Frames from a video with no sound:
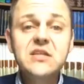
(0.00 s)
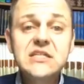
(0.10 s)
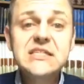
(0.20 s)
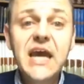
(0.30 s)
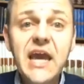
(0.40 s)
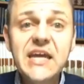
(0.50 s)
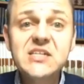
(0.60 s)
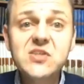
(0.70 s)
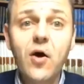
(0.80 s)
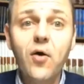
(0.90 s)
The day
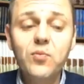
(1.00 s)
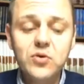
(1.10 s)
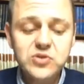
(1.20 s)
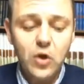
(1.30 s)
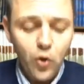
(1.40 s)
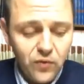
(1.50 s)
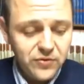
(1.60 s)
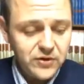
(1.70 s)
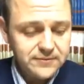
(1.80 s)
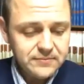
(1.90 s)
is almost
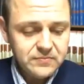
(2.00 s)
over.